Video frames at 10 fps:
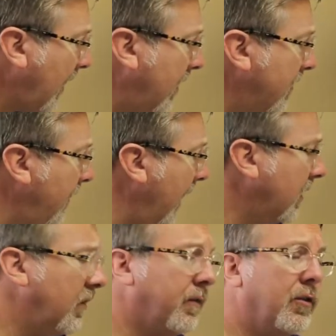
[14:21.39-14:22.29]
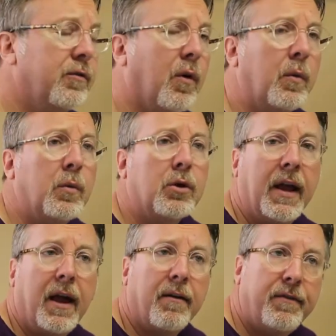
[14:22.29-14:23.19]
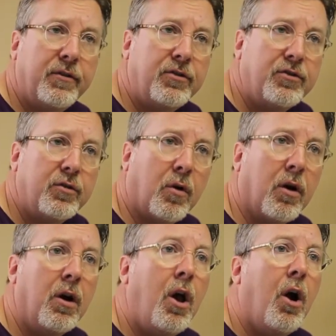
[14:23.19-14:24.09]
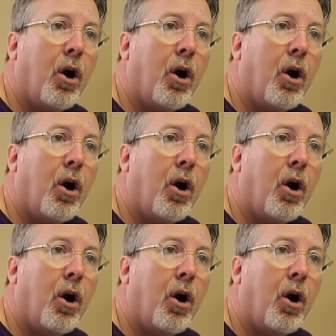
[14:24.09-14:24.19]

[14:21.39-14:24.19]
Is the fact is, first of all, we will look at how efficient you are.